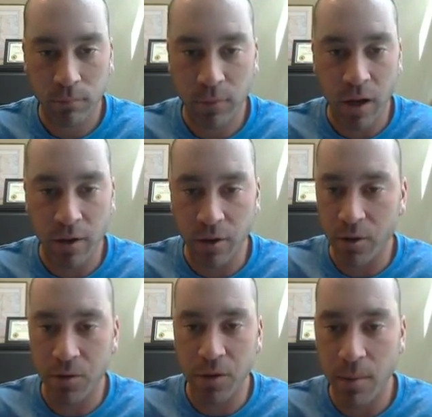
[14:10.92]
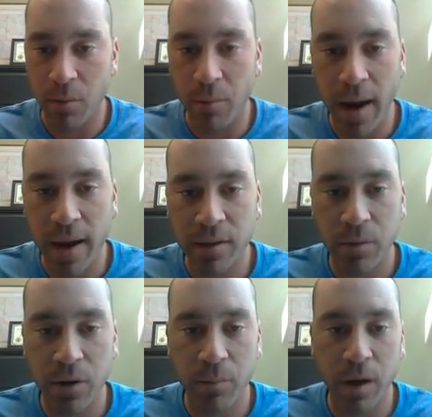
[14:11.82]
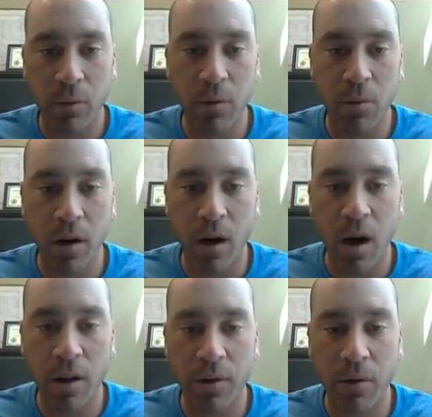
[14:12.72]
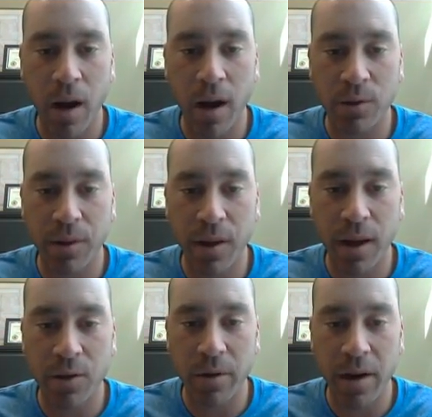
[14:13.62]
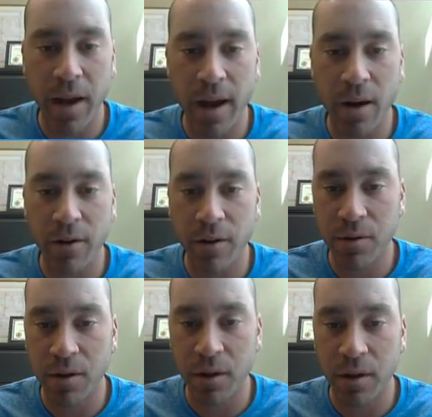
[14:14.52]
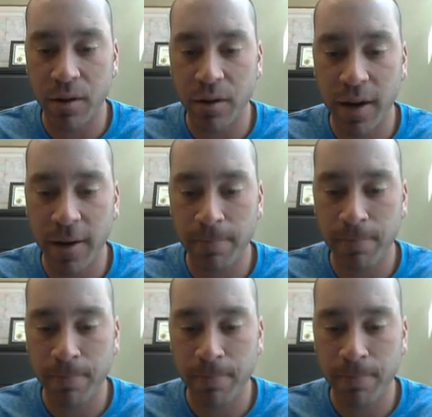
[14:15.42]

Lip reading: got your username and password, but we want to authorize with Esri now using the internet.